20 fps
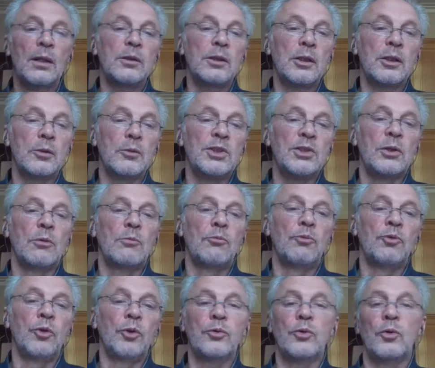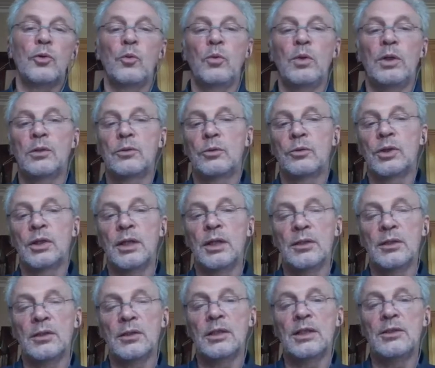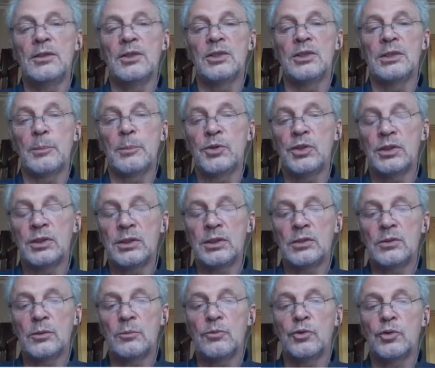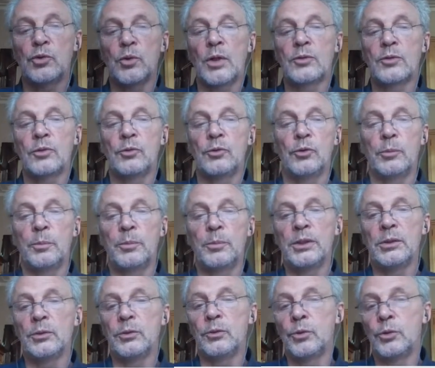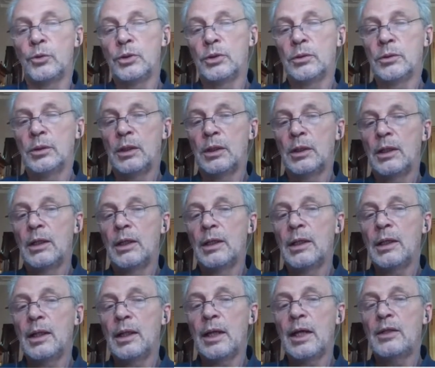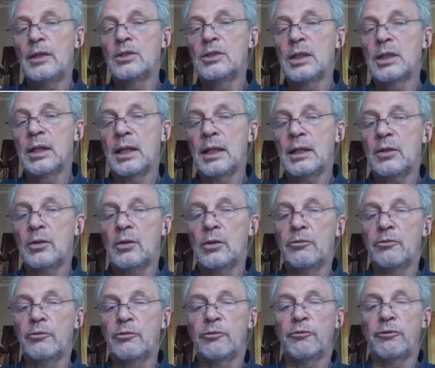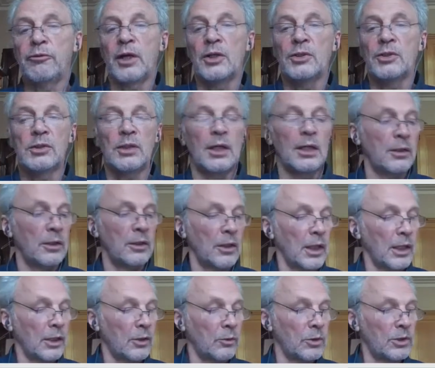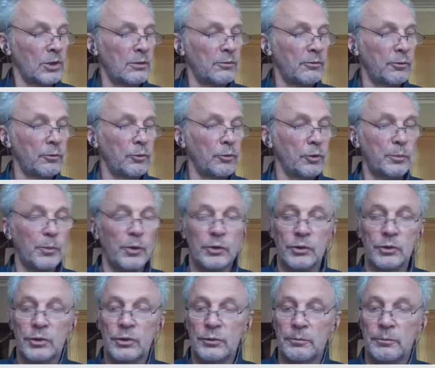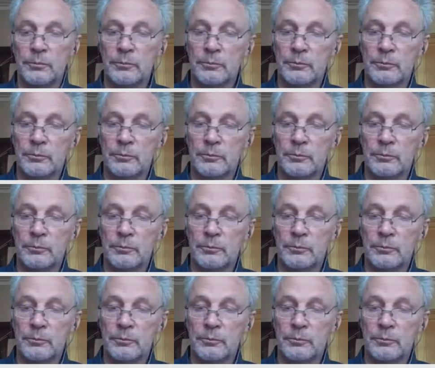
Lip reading: There is not a well-coordinated interception system throughout the European Union, and there's a lack of fast and aggressive response.